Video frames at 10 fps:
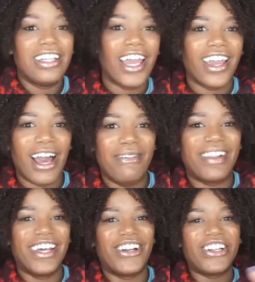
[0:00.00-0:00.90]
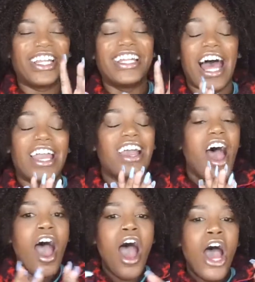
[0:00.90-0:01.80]
like, I'm literally like,
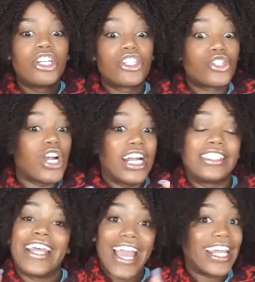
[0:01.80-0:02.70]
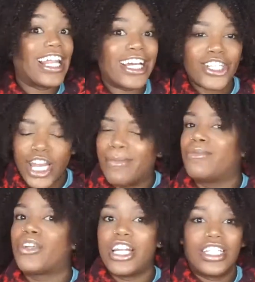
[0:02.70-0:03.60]
just trying to take it like a champ.
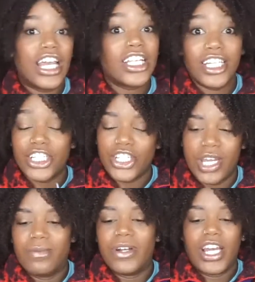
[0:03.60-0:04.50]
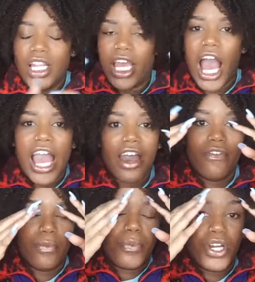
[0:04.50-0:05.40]
I'm trying to take it like a champ, right? Like, I
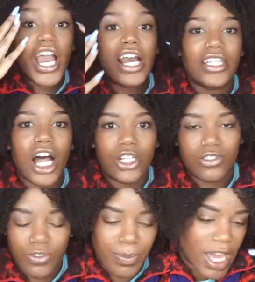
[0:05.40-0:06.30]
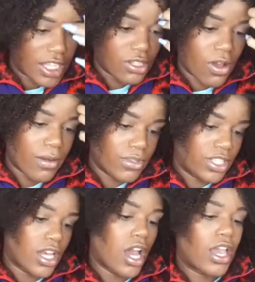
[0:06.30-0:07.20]
have a pretty high tolerance for pain, so I'm
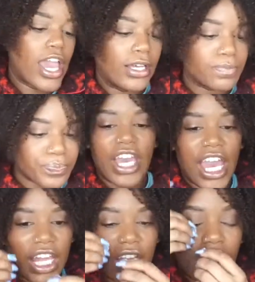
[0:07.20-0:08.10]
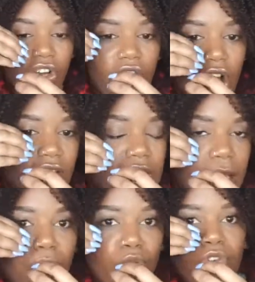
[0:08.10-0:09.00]
just like, okay. Then the girl is
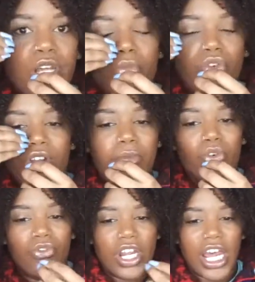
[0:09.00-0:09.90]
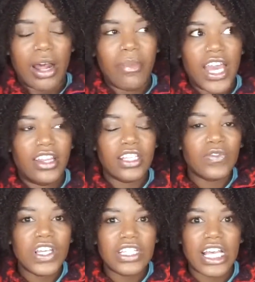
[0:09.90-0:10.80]
like moving it, and I'm like,
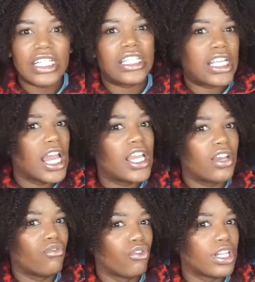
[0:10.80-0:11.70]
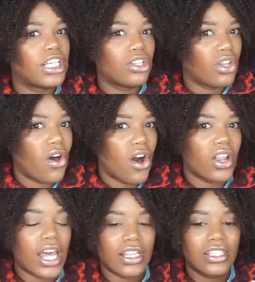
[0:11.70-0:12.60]
this feels like it's taking really
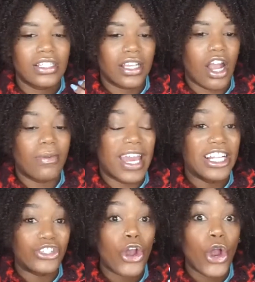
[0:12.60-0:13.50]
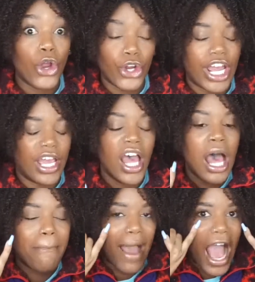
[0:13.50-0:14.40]
long. Like, this is scaring me, and it's hurting.
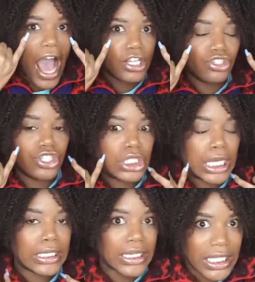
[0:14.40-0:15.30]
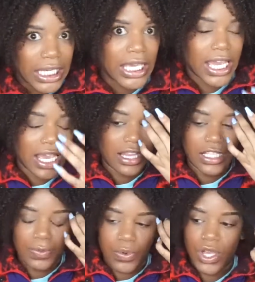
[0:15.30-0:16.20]
My eyes are just like leaking at
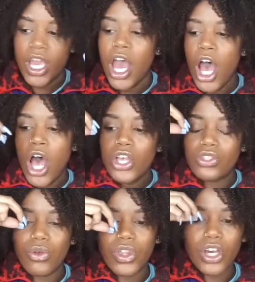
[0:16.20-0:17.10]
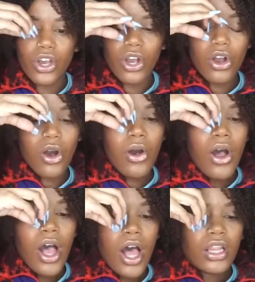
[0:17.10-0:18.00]
this point. So the girl
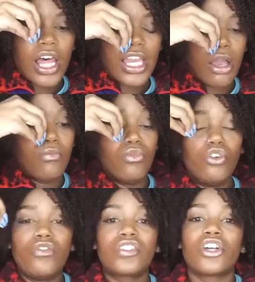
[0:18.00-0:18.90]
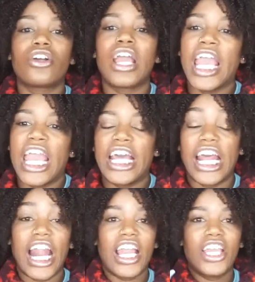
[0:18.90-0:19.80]
like moves her hand,
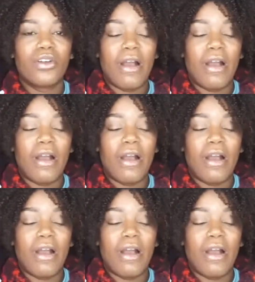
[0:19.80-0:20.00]
and I hear